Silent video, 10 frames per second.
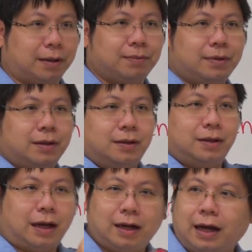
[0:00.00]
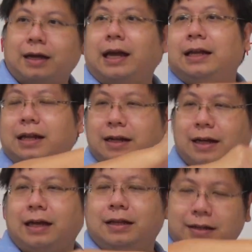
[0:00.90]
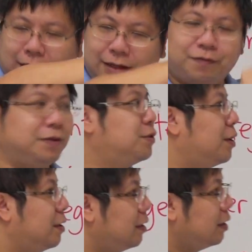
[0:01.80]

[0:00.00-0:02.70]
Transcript: them again and again in the future.